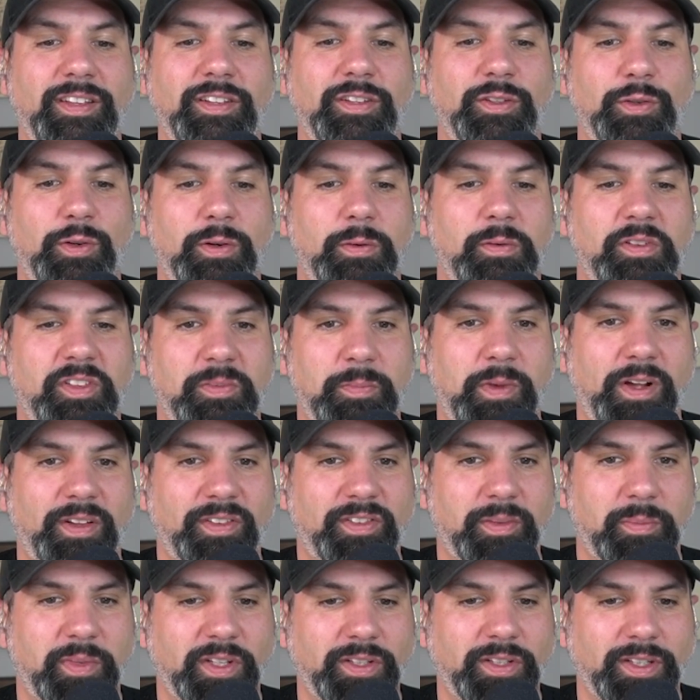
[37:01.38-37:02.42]
your
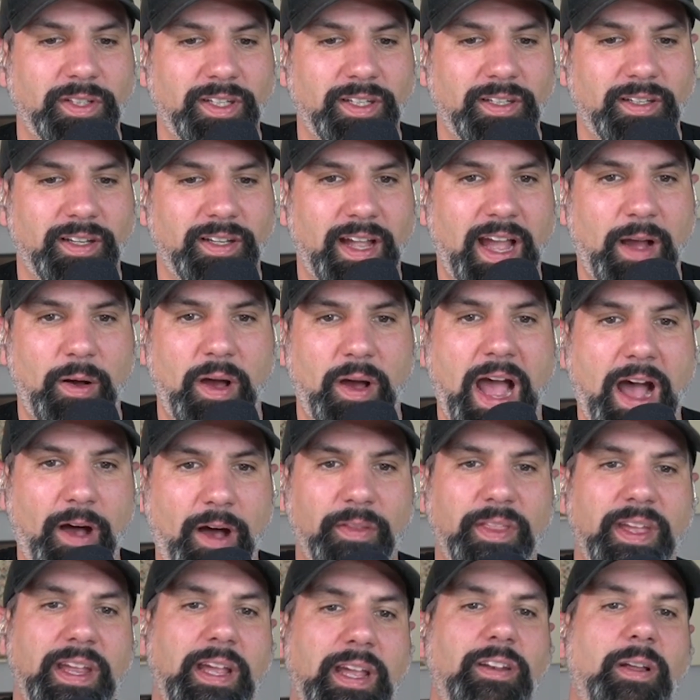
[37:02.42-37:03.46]
responsibility. How
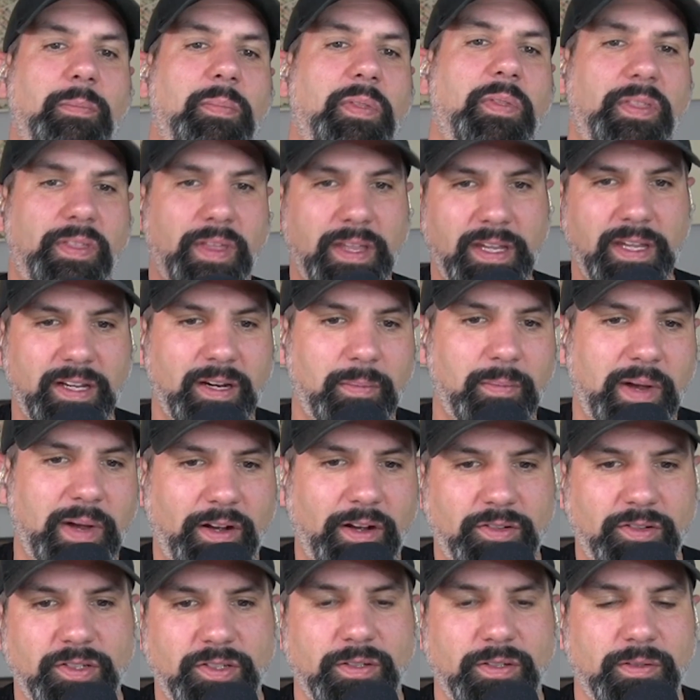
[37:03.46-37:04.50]
they end up thinking
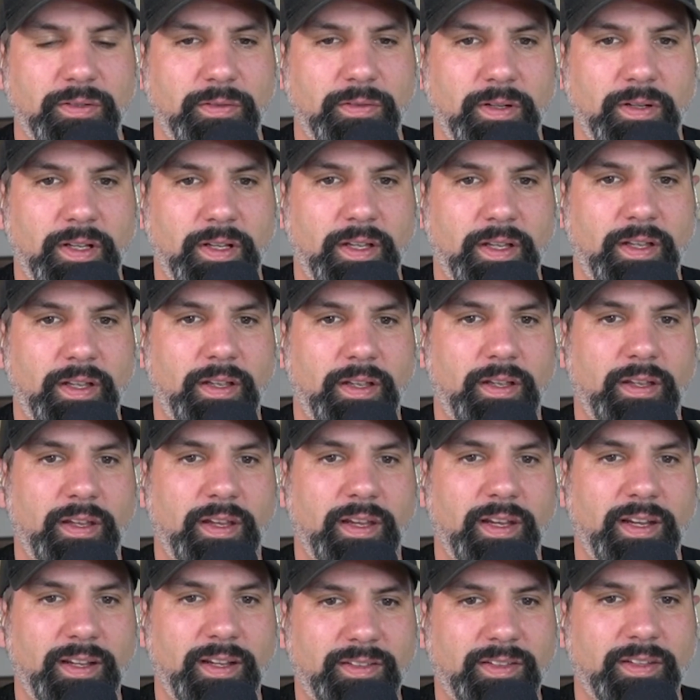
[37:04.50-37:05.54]
about you
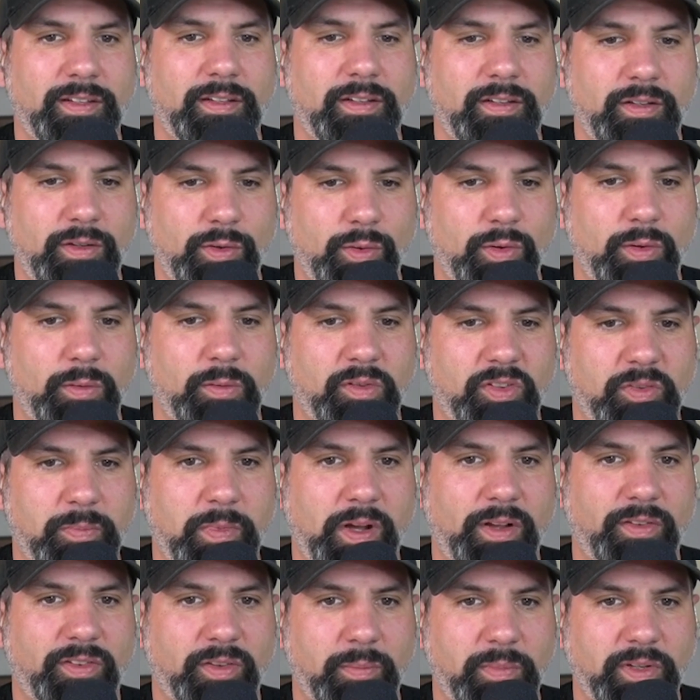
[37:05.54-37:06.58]
isn't your
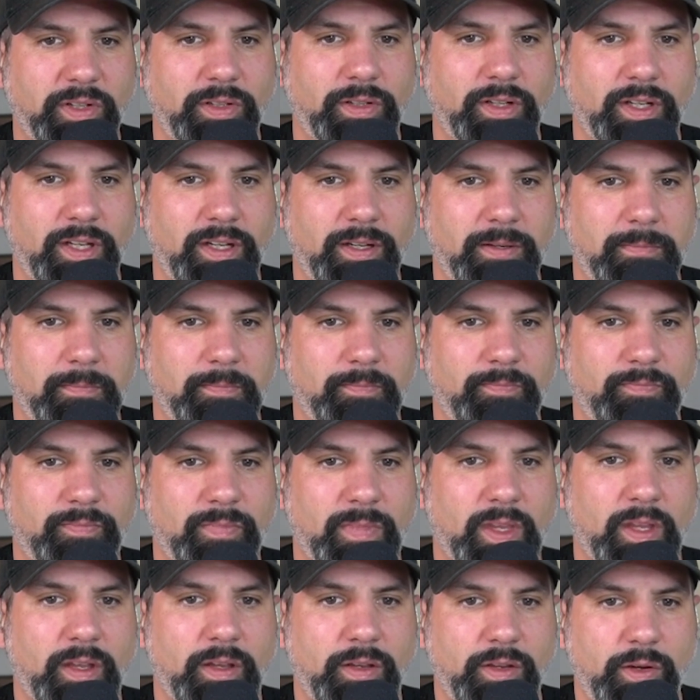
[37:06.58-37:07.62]
responsibility.
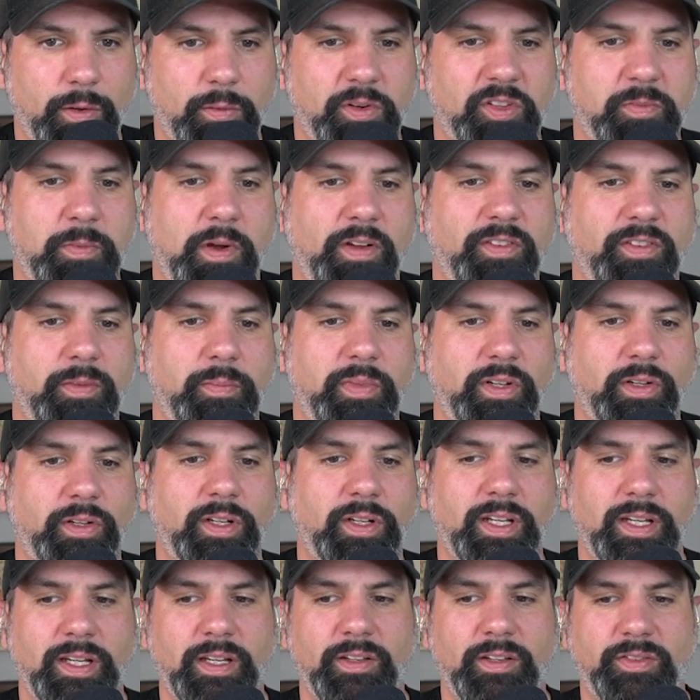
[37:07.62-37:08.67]
Your
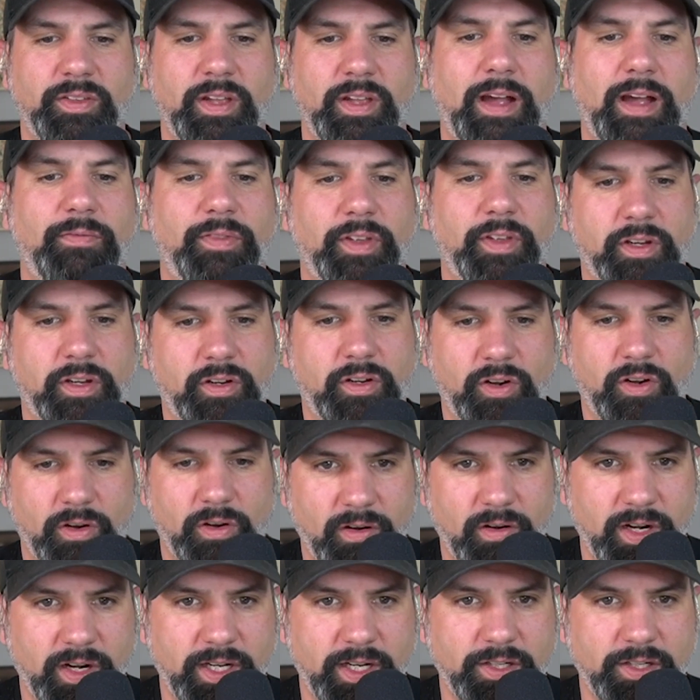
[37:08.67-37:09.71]
responsibility is to have the
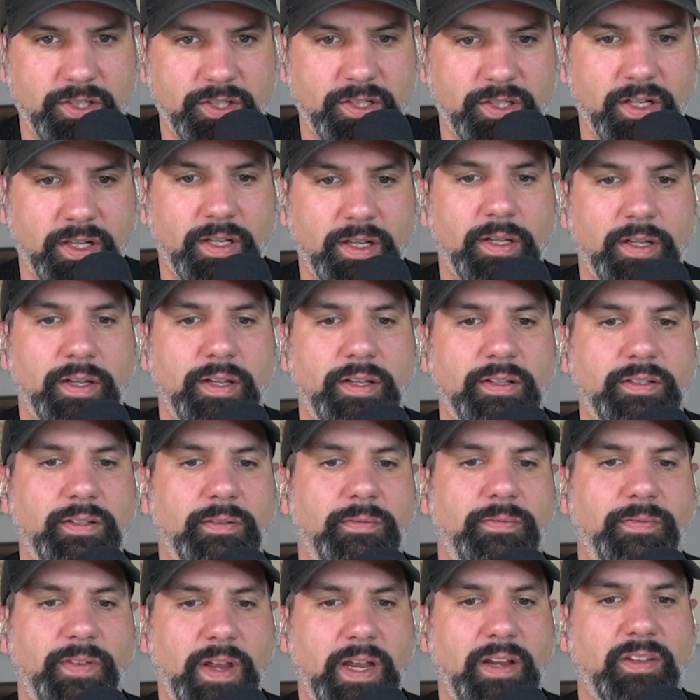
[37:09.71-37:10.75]
courage to
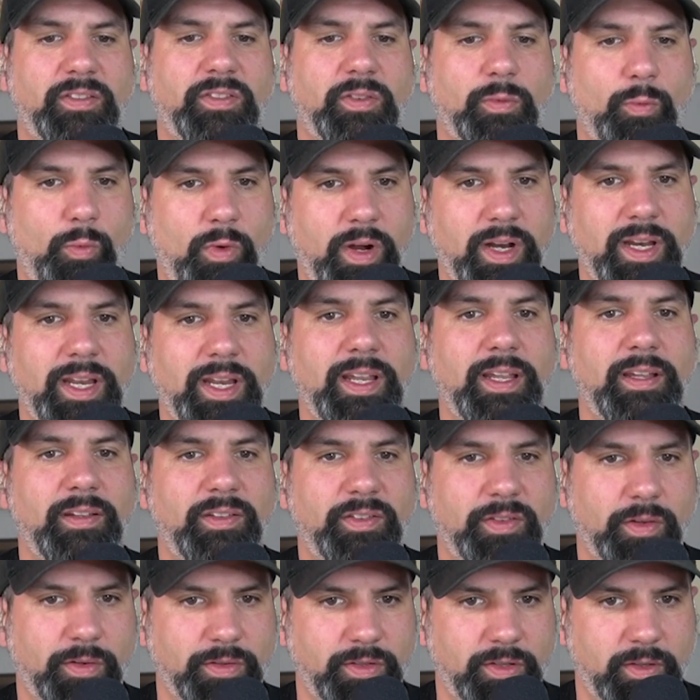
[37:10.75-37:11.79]
face what is
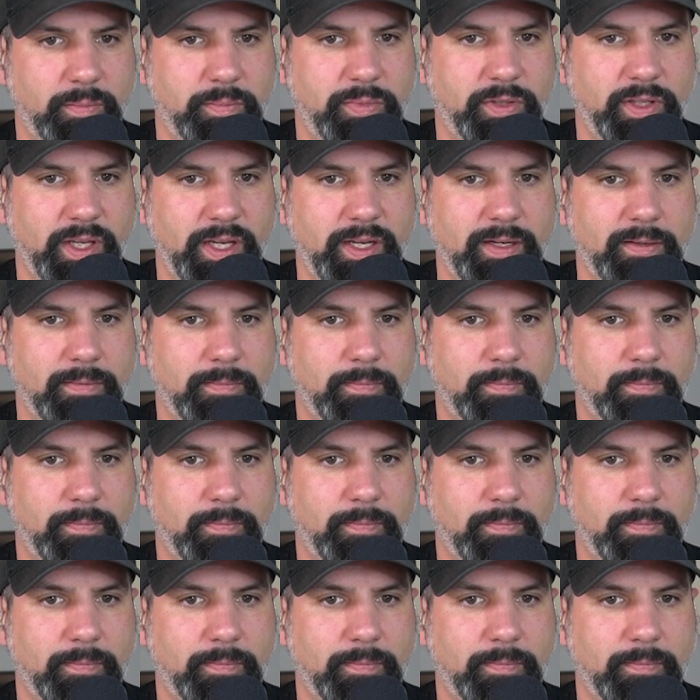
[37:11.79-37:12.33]
on your plate.